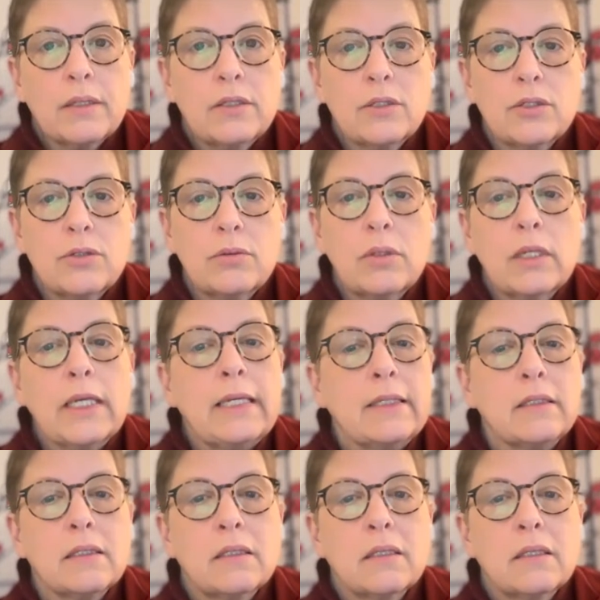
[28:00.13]
It's too
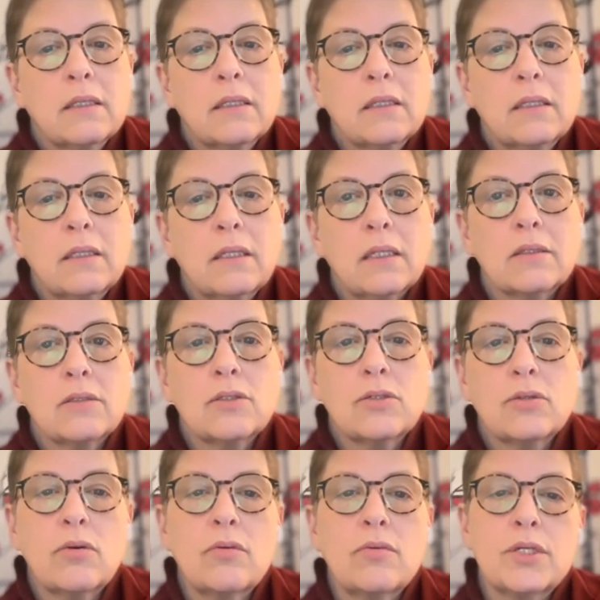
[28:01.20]
late. Yeah,
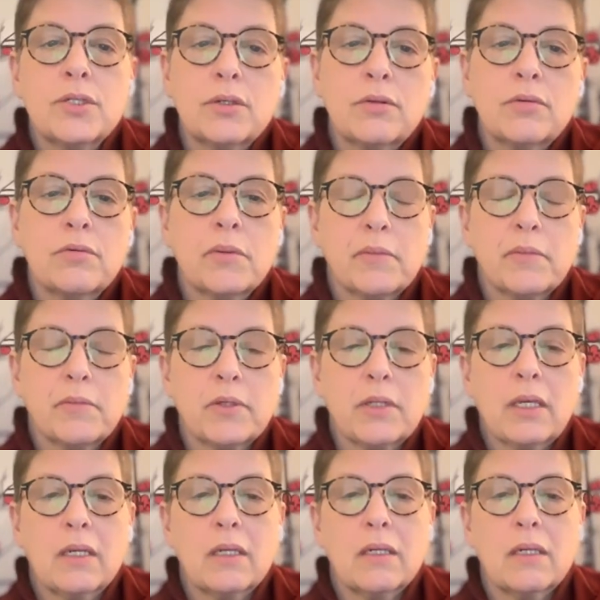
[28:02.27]
so we should remember
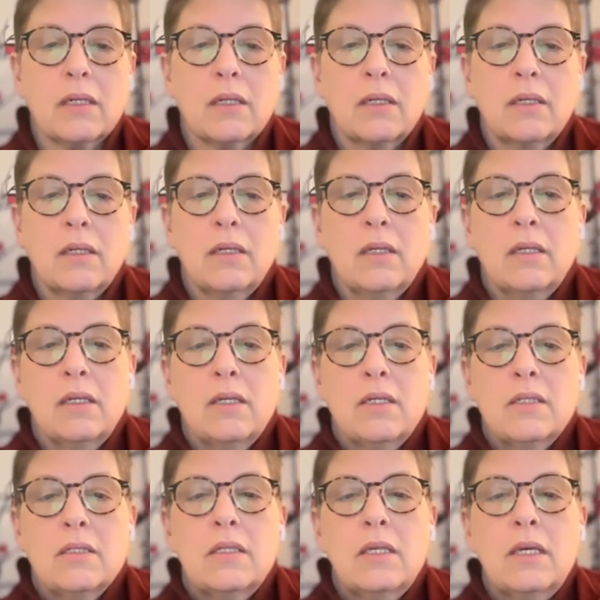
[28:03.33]
that.
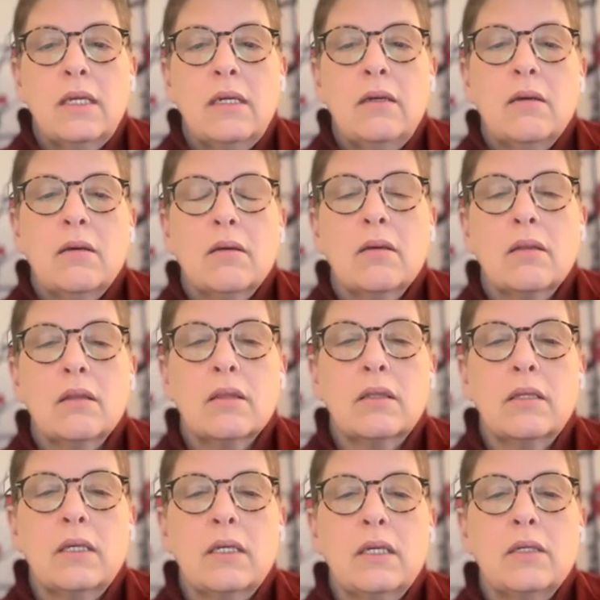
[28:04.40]
Then
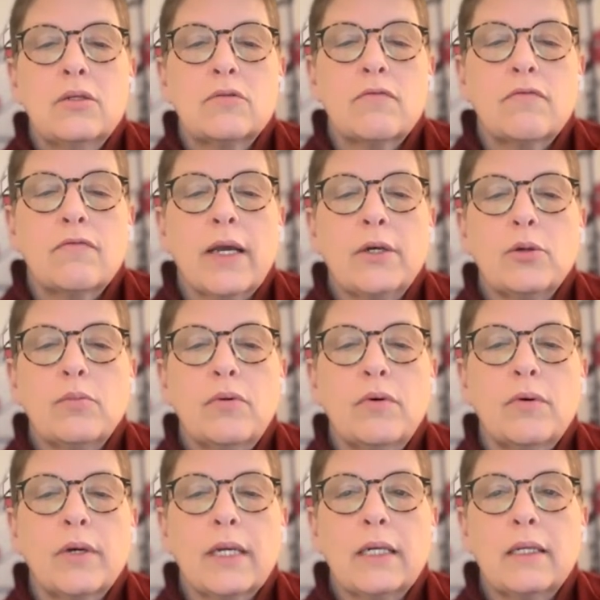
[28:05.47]
the final
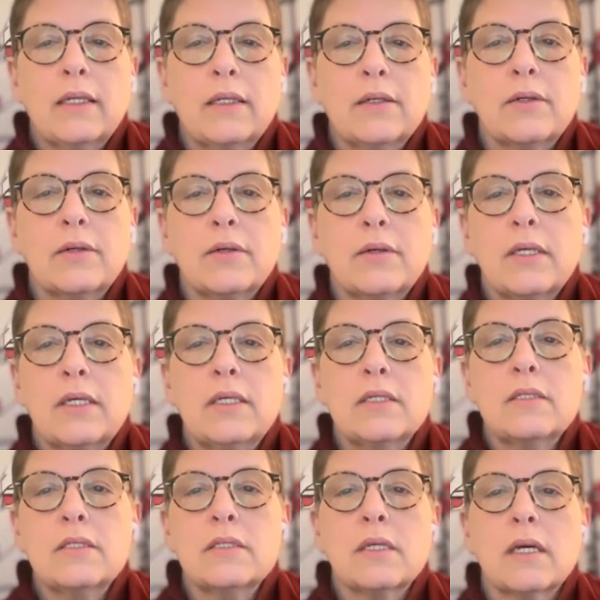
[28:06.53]
point here
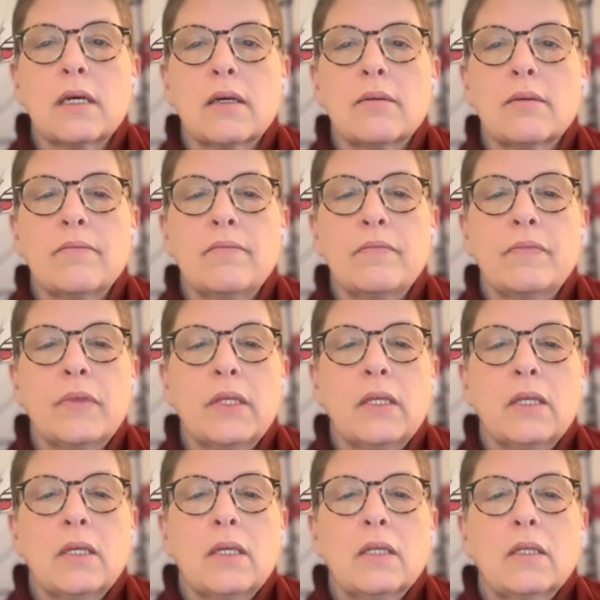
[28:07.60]
is the
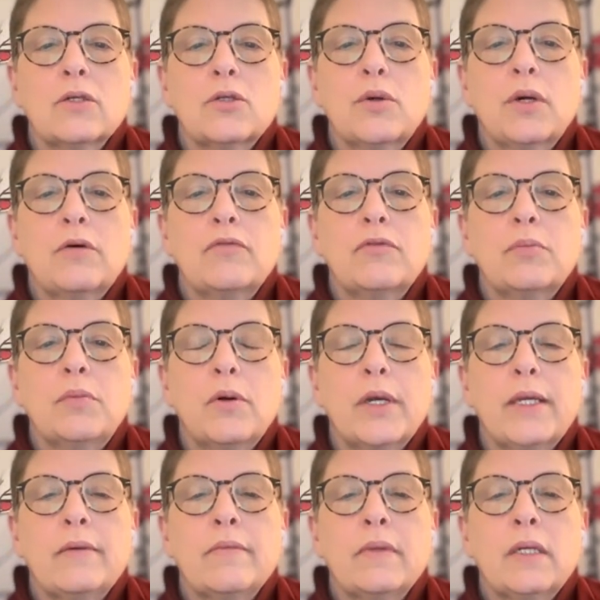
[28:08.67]
12th
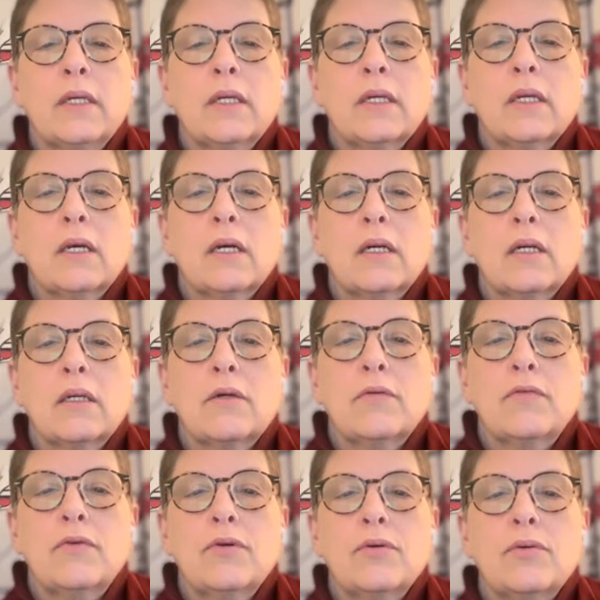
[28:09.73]
point.
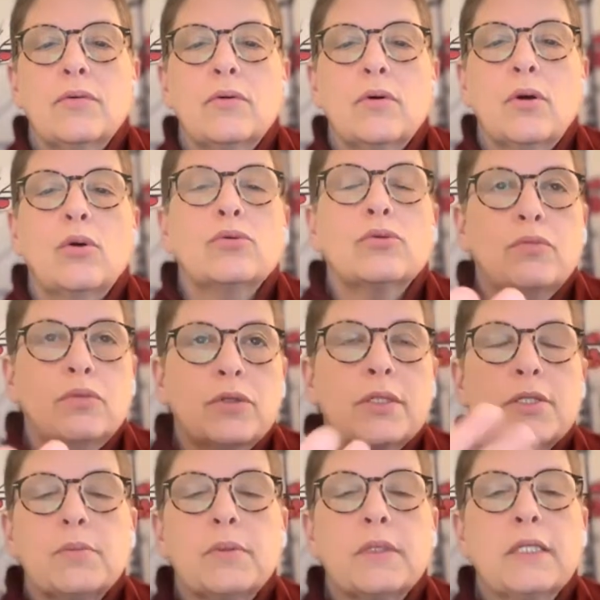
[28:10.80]
If you hold
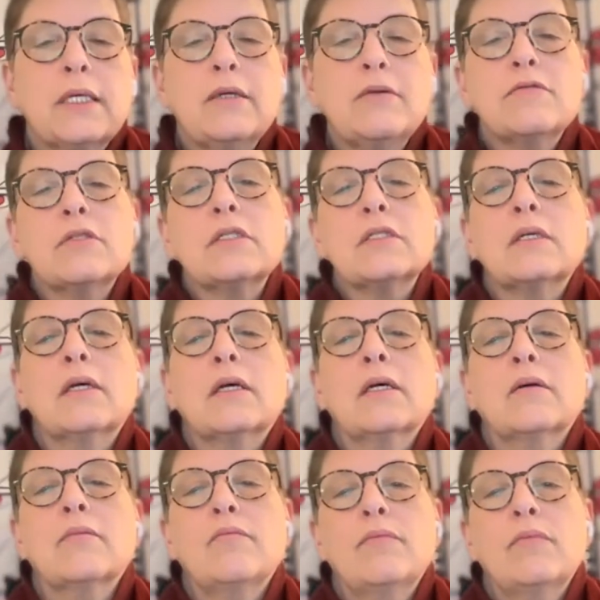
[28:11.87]
Buddhist beliefs,
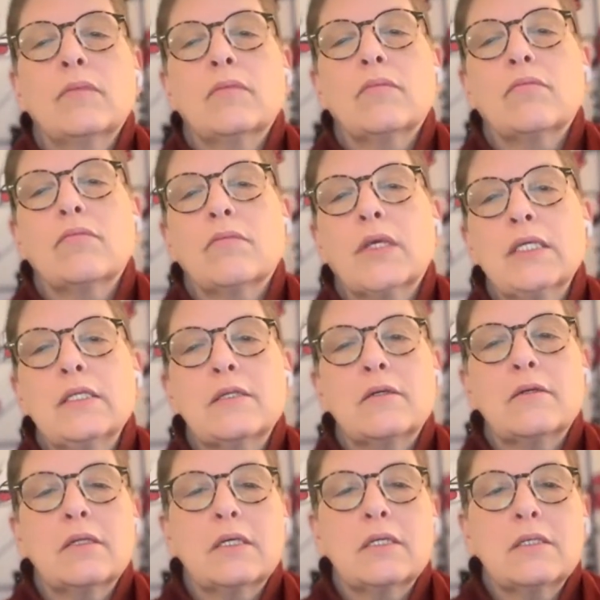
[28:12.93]

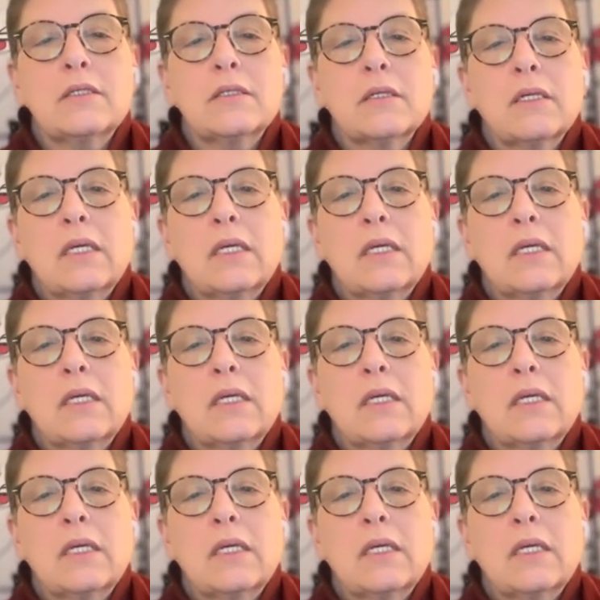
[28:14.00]
consider this.